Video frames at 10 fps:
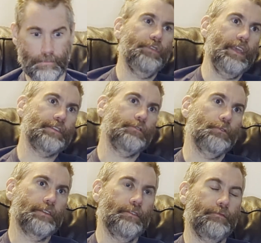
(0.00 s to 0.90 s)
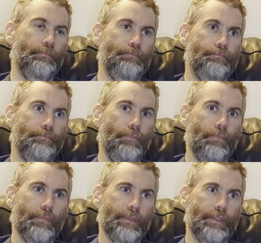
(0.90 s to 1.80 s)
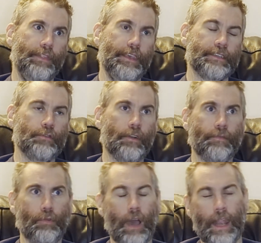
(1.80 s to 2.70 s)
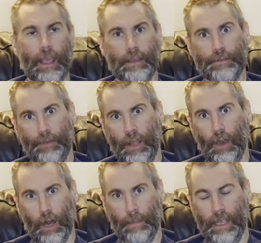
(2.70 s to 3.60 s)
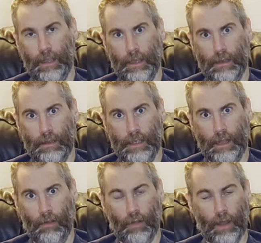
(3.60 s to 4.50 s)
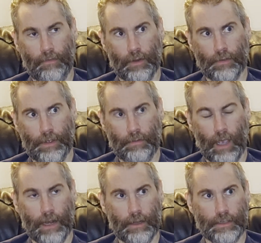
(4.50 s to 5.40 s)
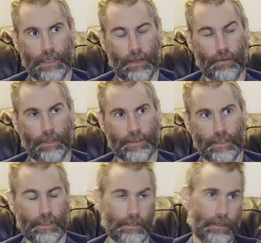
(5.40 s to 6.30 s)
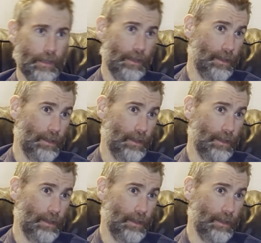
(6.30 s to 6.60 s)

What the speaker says: This sort of writing is pretty common in a lot of early writers. I know this is